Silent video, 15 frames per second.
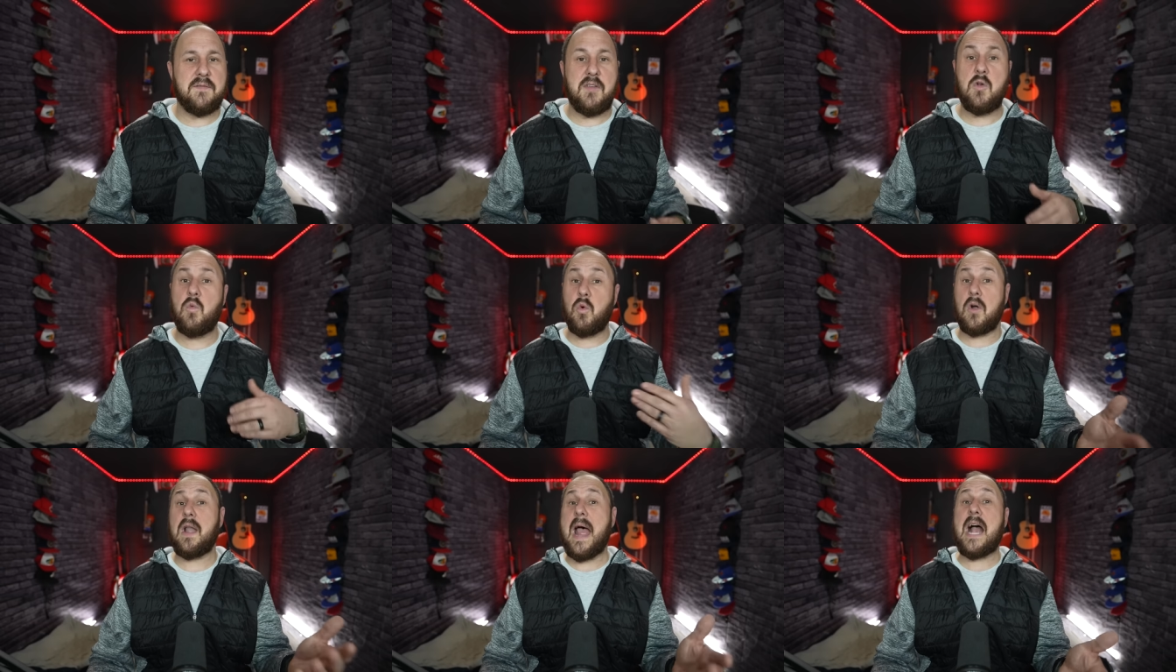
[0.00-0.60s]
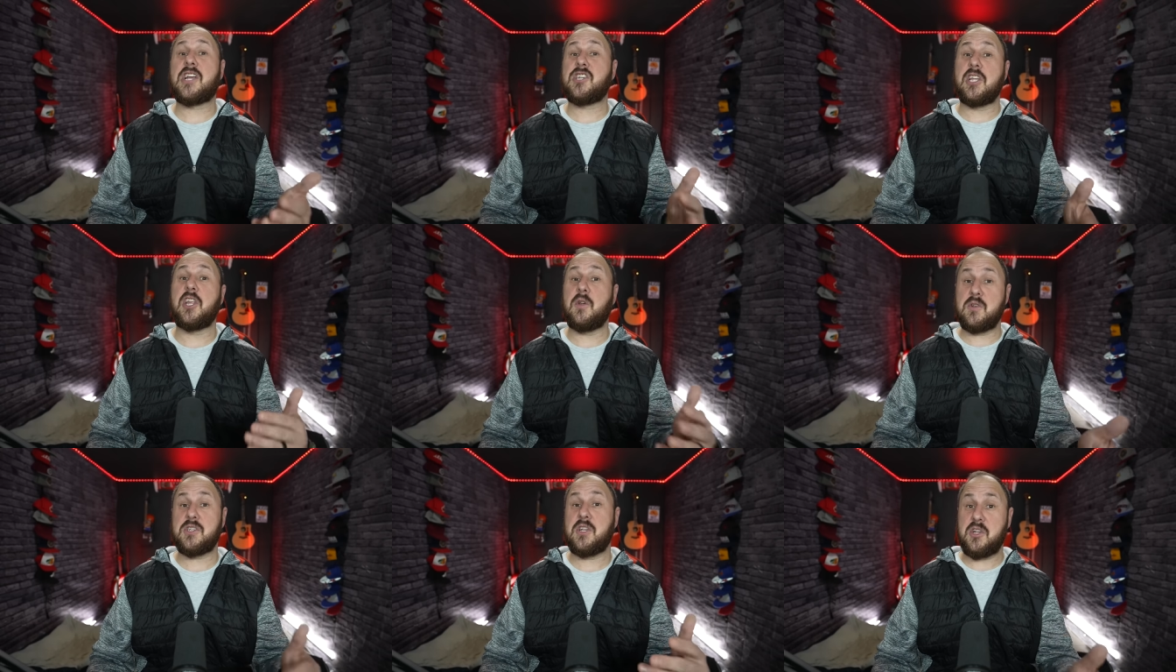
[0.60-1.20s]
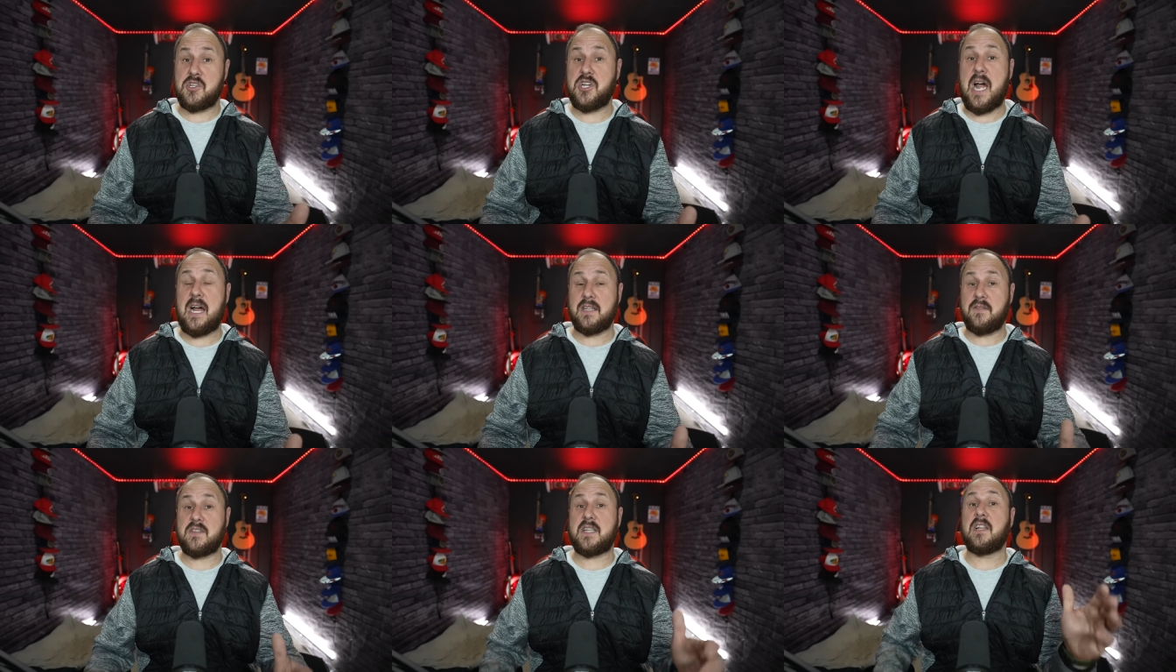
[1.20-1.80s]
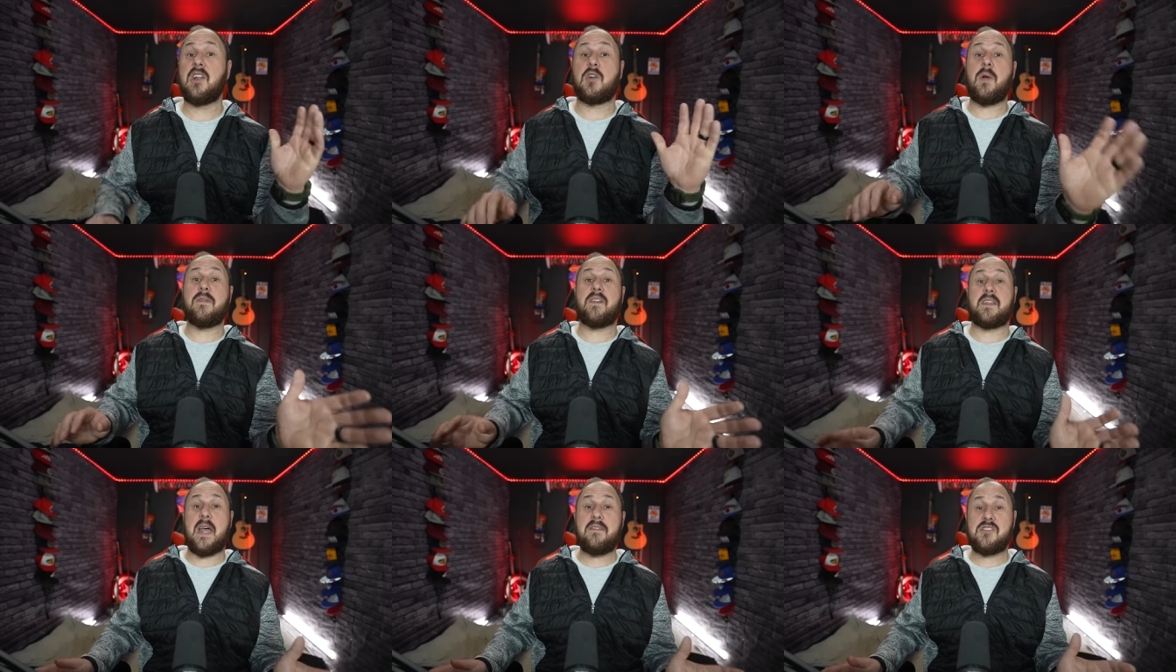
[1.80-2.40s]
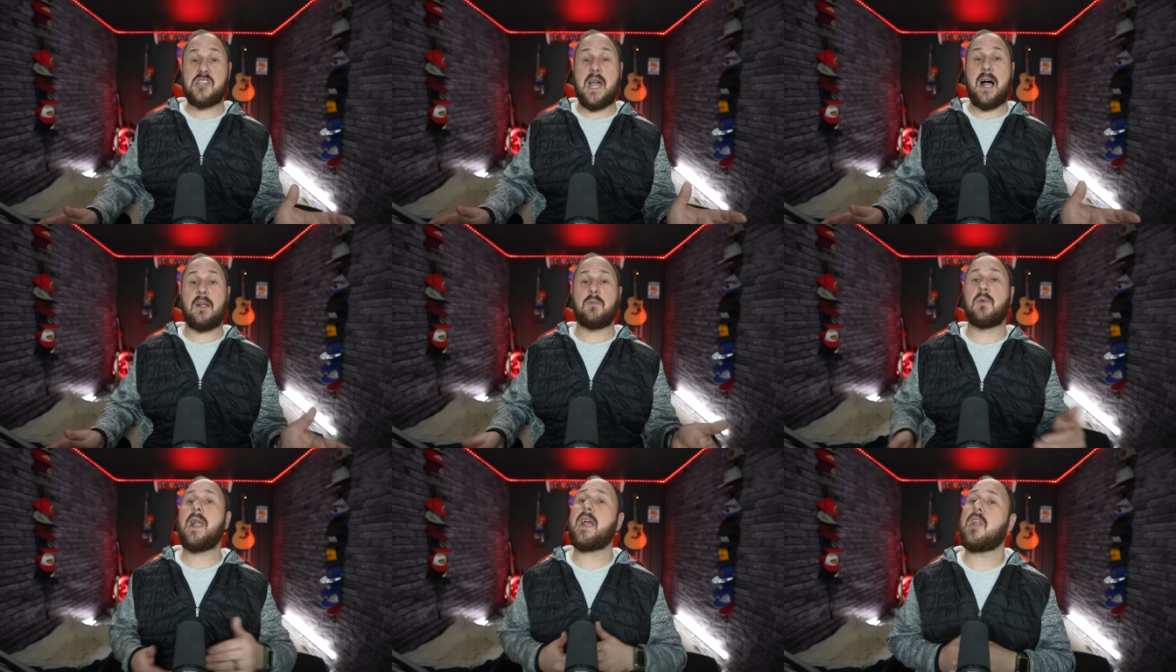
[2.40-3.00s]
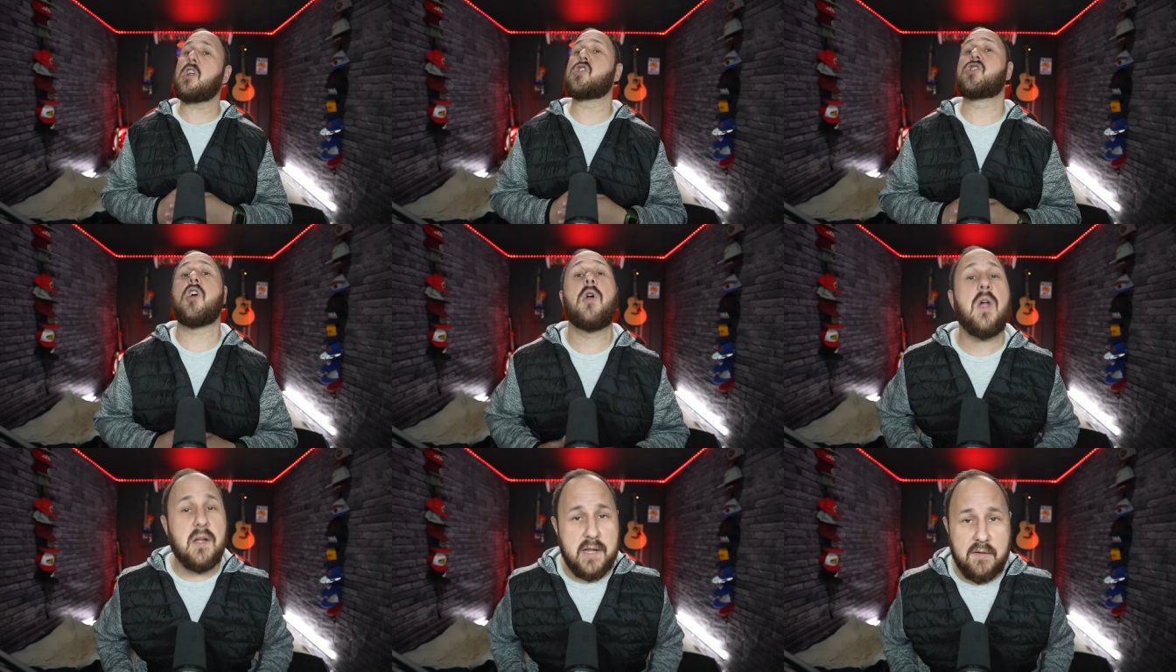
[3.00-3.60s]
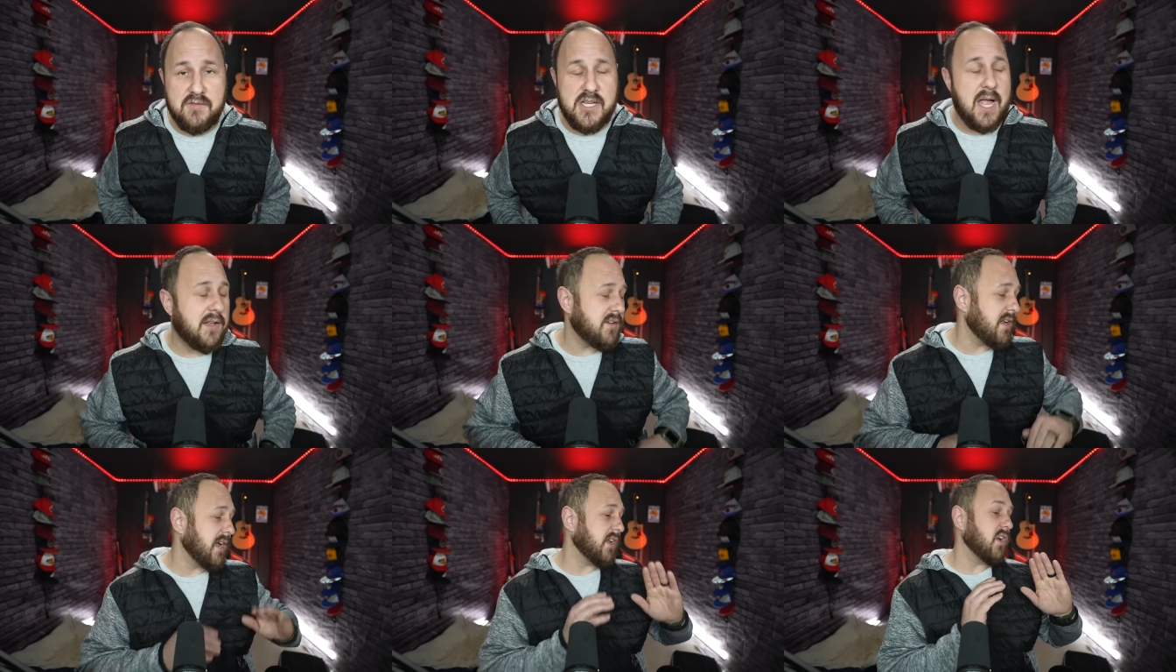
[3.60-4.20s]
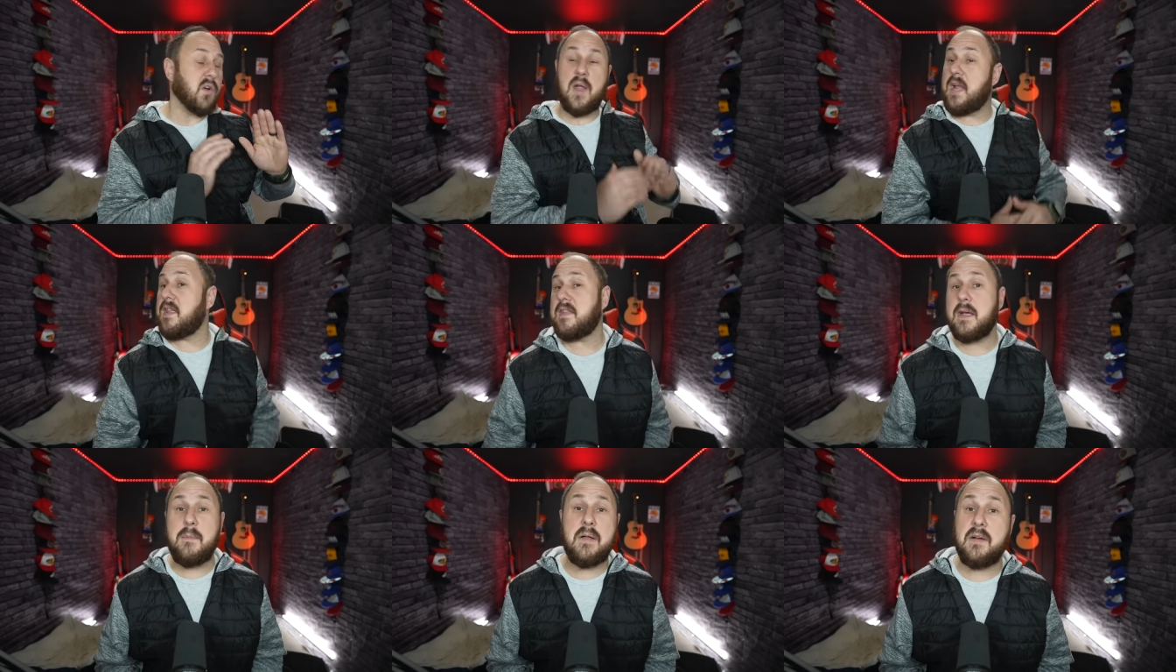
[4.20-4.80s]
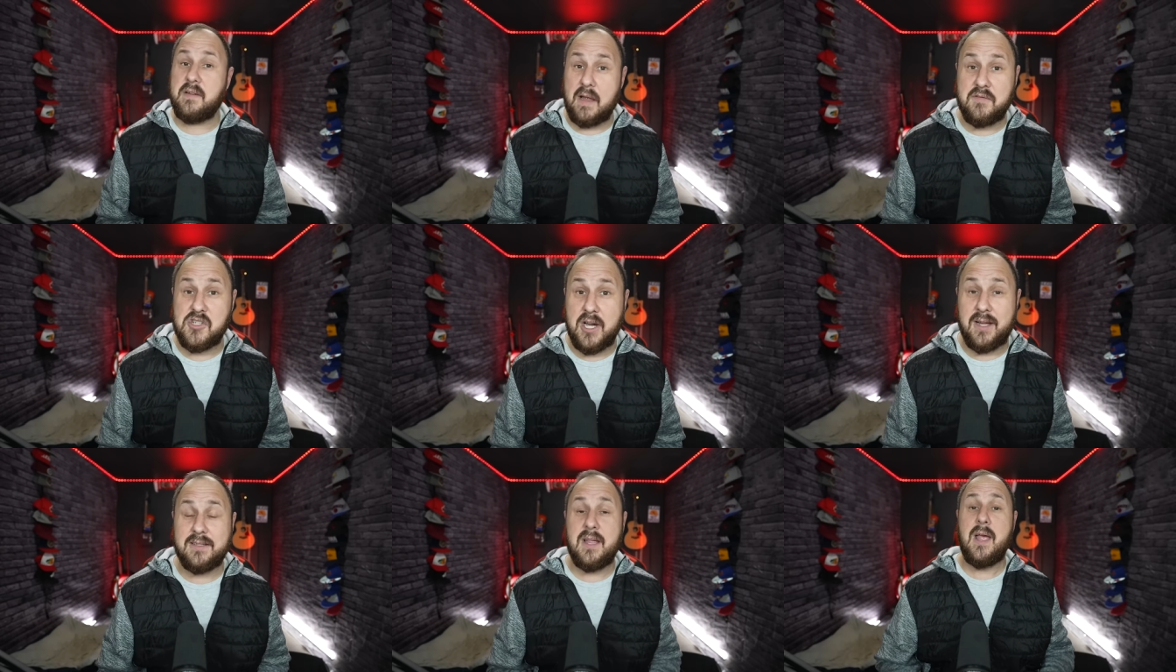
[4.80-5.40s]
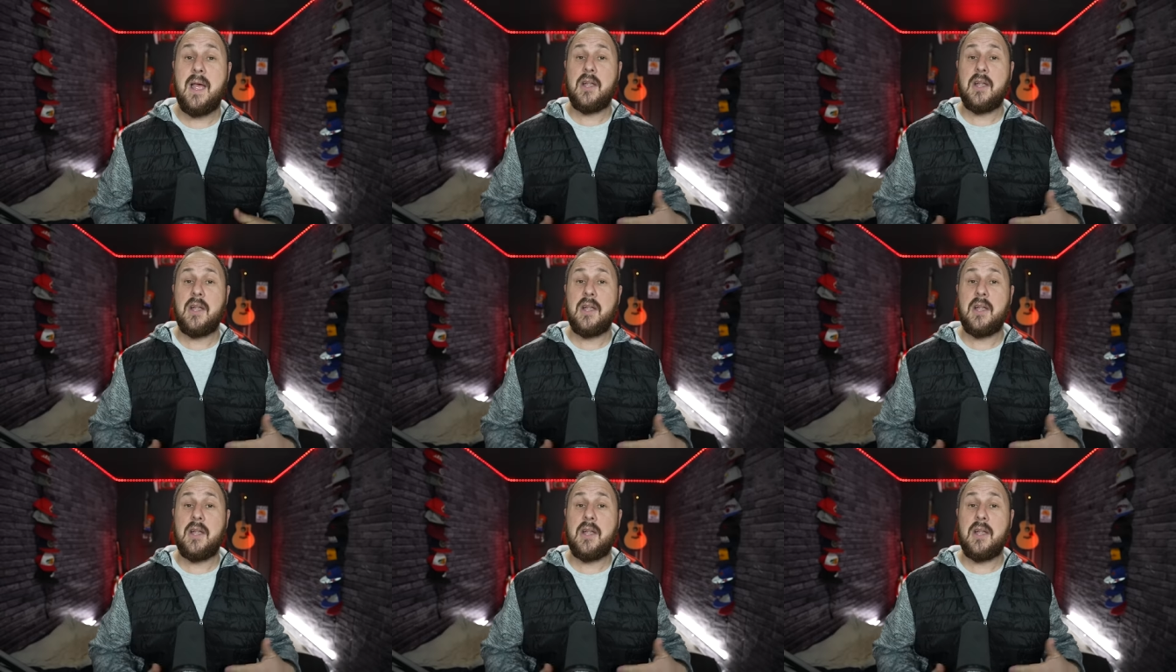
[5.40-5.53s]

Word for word: if you weren't actually using your child. If you say, look, we have a deaf child, we're not going to show you our deaf child, you're not going to know anything about our deaf child.